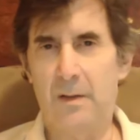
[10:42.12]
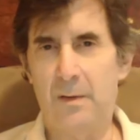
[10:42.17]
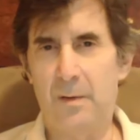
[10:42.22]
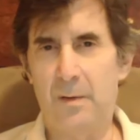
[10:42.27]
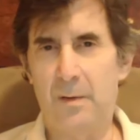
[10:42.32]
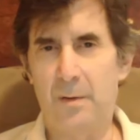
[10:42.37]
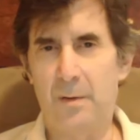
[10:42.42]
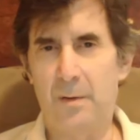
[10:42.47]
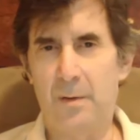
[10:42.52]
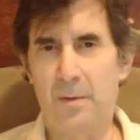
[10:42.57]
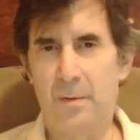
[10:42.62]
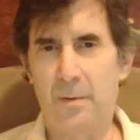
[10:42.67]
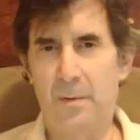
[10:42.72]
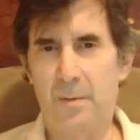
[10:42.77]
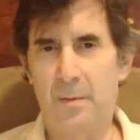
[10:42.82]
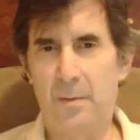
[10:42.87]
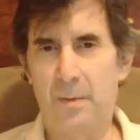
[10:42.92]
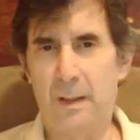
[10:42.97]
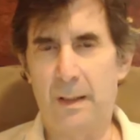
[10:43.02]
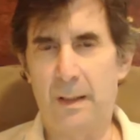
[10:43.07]

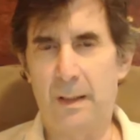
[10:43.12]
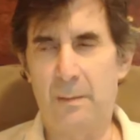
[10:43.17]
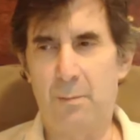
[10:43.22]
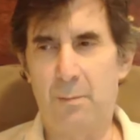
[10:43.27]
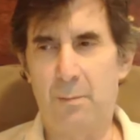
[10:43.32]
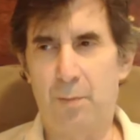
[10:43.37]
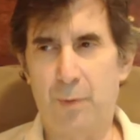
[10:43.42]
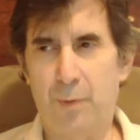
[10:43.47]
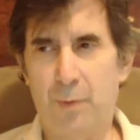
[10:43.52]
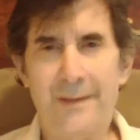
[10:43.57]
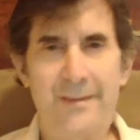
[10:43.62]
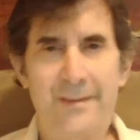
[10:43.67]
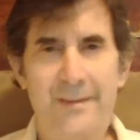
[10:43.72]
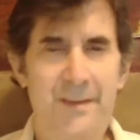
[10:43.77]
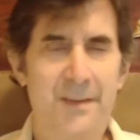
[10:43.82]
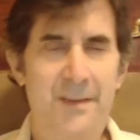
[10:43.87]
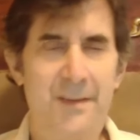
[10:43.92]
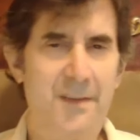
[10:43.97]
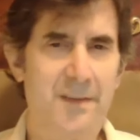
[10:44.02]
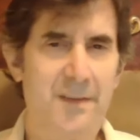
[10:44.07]
who
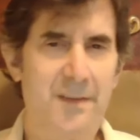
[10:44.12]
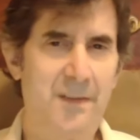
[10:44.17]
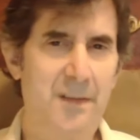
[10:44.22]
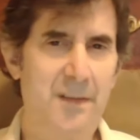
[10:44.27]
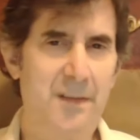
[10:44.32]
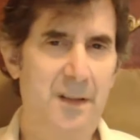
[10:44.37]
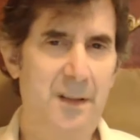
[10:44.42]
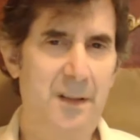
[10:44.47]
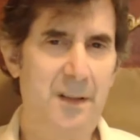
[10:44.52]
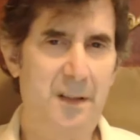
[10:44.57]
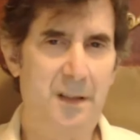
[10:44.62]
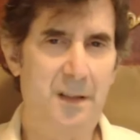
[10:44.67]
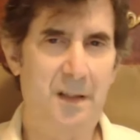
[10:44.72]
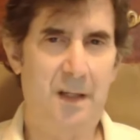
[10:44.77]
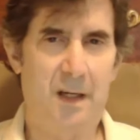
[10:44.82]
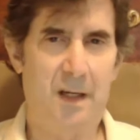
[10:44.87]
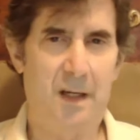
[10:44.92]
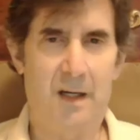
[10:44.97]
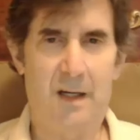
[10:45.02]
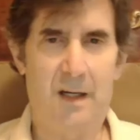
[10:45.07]
embraces
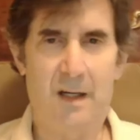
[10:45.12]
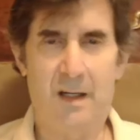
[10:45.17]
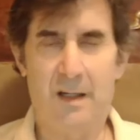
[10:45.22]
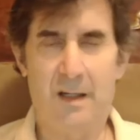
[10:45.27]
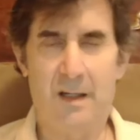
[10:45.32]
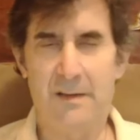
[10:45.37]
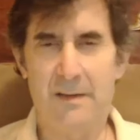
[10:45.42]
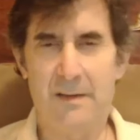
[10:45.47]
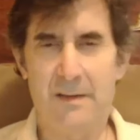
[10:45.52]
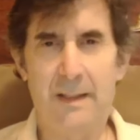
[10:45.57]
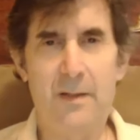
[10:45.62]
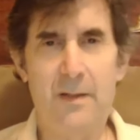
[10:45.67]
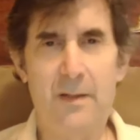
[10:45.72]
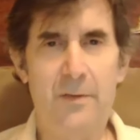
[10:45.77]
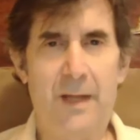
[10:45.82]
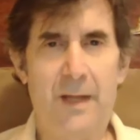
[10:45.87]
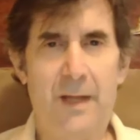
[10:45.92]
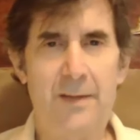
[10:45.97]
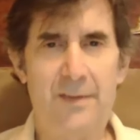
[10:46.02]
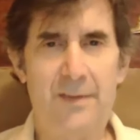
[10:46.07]

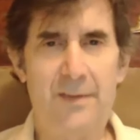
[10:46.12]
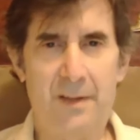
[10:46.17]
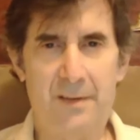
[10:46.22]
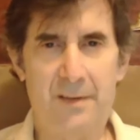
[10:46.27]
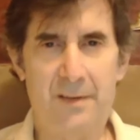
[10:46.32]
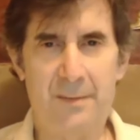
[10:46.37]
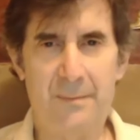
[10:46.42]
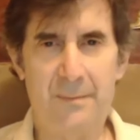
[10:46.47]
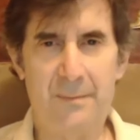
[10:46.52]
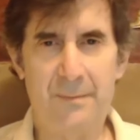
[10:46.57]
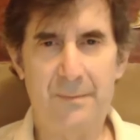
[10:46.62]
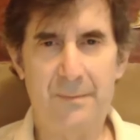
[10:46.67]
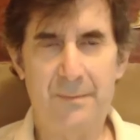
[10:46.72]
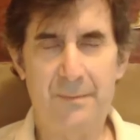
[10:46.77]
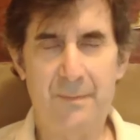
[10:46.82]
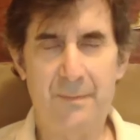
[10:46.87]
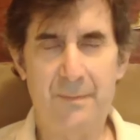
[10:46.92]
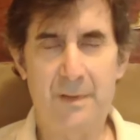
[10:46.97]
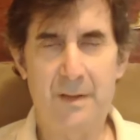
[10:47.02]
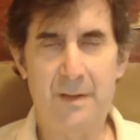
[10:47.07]
neo-Nazism,
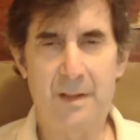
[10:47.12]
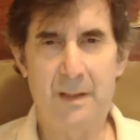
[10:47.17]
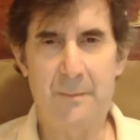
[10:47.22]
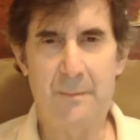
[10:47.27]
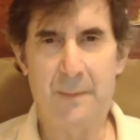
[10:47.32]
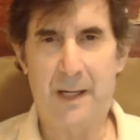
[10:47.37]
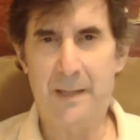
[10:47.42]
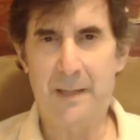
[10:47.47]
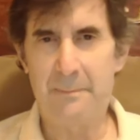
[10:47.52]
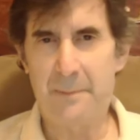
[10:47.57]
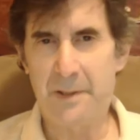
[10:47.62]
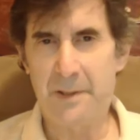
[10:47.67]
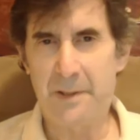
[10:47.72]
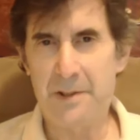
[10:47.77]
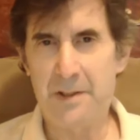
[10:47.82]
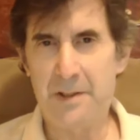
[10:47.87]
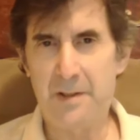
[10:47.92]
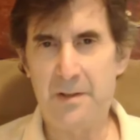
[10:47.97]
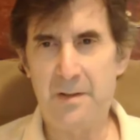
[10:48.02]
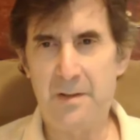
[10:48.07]
in my
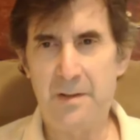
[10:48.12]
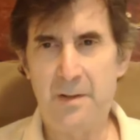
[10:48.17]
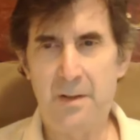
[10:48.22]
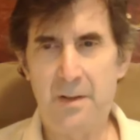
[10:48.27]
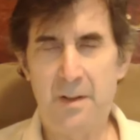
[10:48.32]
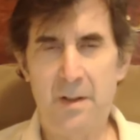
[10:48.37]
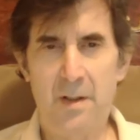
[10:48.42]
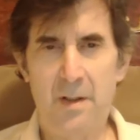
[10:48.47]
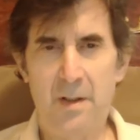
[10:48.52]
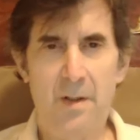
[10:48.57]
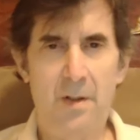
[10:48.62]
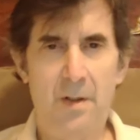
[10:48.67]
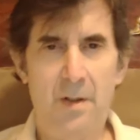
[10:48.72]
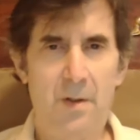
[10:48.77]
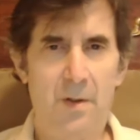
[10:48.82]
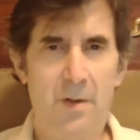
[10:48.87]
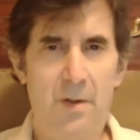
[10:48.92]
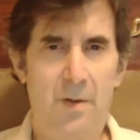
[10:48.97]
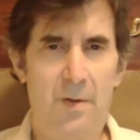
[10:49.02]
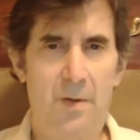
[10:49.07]
opinion,
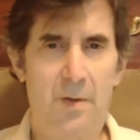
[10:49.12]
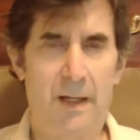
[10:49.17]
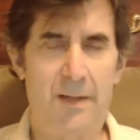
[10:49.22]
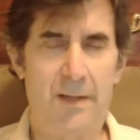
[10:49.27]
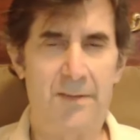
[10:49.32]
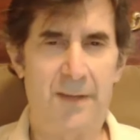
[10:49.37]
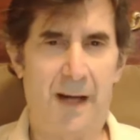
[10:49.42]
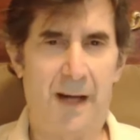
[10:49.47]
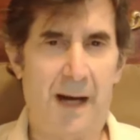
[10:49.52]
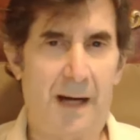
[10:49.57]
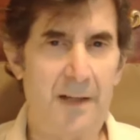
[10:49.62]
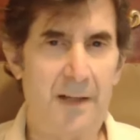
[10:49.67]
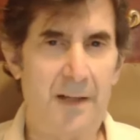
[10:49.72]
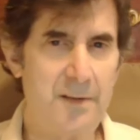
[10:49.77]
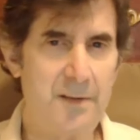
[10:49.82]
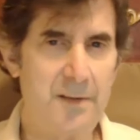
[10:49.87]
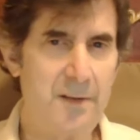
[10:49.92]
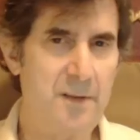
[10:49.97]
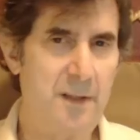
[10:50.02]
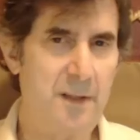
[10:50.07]
who has
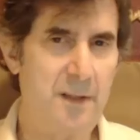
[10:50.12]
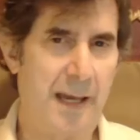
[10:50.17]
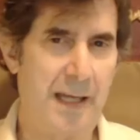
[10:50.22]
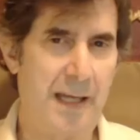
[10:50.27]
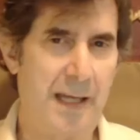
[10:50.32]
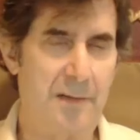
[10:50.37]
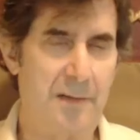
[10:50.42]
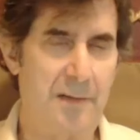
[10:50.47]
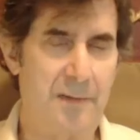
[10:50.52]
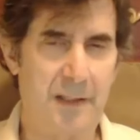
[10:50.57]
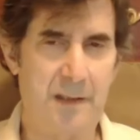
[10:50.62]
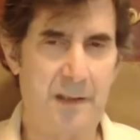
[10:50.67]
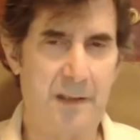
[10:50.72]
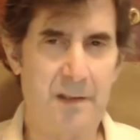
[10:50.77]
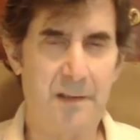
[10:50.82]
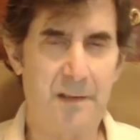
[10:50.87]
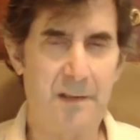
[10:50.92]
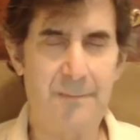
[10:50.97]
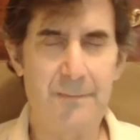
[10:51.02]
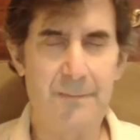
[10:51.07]
honored Adolf
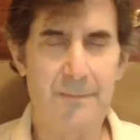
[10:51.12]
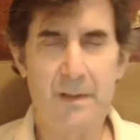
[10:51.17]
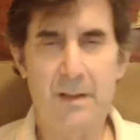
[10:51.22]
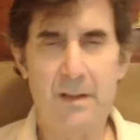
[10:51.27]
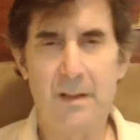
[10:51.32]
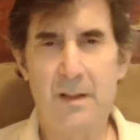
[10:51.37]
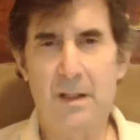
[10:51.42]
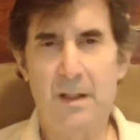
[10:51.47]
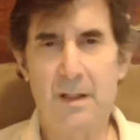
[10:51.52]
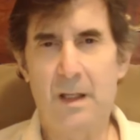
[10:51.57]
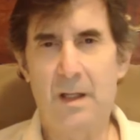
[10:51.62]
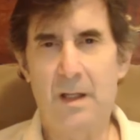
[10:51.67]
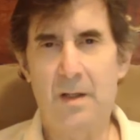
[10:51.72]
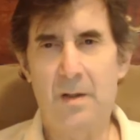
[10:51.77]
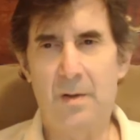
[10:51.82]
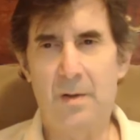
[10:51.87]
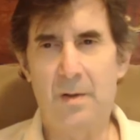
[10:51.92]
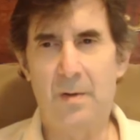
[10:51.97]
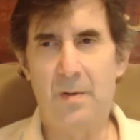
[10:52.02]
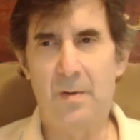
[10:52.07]
Hitler,
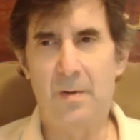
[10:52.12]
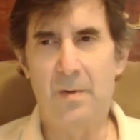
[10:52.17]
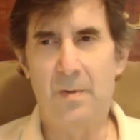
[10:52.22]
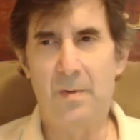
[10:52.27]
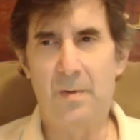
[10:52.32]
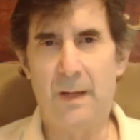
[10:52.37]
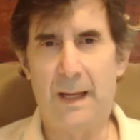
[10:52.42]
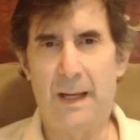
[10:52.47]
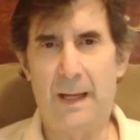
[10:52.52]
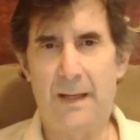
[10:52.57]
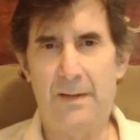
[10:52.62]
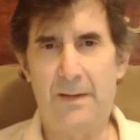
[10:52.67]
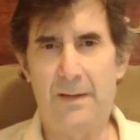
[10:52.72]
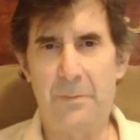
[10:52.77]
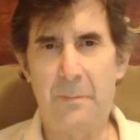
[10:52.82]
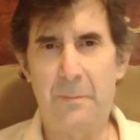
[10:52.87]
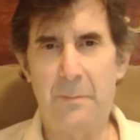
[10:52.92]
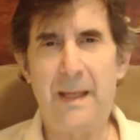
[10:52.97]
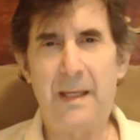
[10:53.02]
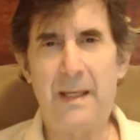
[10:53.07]
who
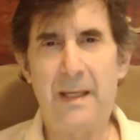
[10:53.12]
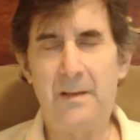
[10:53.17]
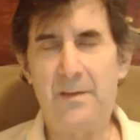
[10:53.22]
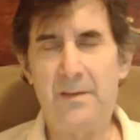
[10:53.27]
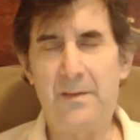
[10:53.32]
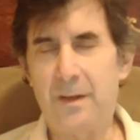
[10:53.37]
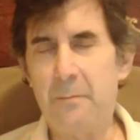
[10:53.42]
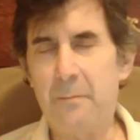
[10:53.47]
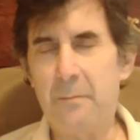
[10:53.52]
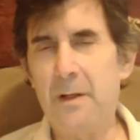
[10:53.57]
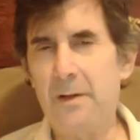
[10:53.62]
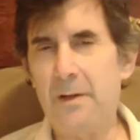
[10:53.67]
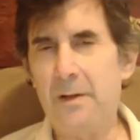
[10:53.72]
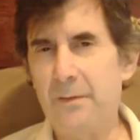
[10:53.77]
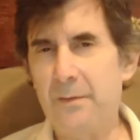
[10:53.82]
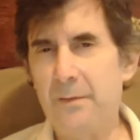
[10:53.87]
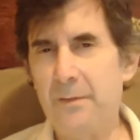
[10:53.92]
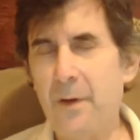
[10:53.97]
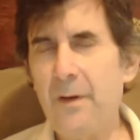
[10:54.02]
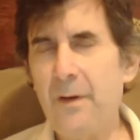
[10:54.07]
has made some of
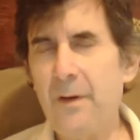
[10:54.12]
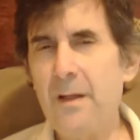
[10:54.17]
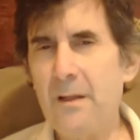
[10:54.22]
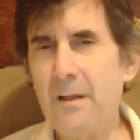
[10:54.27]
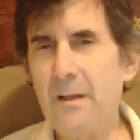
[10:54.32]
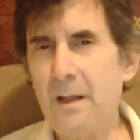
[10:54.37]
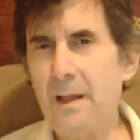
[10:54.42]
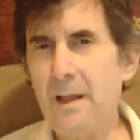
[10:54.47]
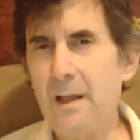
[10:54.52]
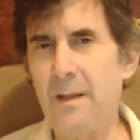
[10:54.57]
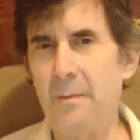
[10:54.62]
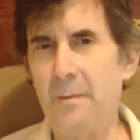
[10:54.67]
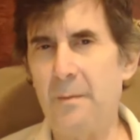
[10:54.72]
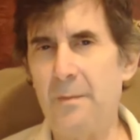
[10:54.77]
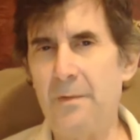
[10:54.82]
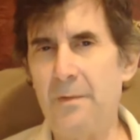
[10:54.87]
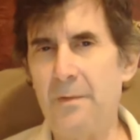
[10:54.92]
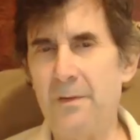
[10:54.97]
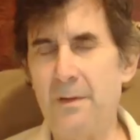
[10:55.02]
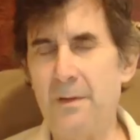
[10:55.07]
the very
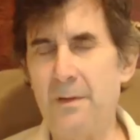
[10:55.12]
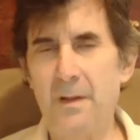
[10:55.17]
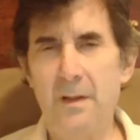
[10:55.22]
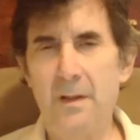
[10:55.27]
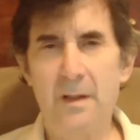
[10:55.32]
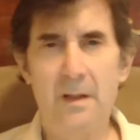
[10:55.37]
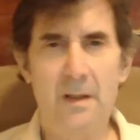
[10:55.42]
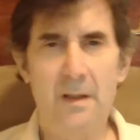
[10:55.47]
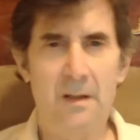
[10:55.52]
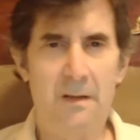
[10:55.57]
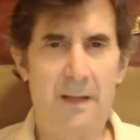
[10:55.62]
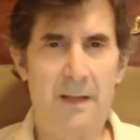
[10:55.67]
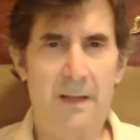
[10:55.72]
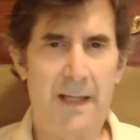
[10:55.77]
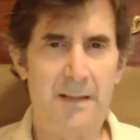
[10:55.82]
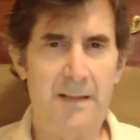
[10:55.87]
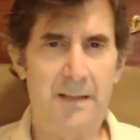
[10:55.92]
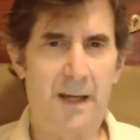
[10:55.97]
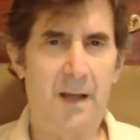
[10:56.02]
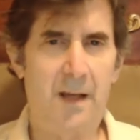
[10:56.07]
claims
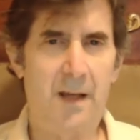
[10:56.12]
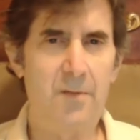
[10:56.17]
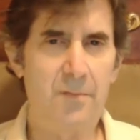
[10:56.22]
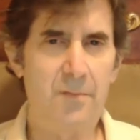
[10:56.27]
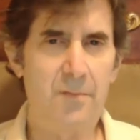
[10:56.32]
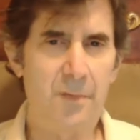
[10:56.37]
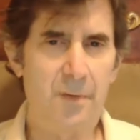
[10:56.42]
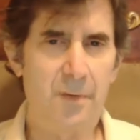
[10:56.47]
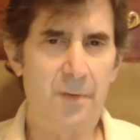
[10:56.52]
that Donald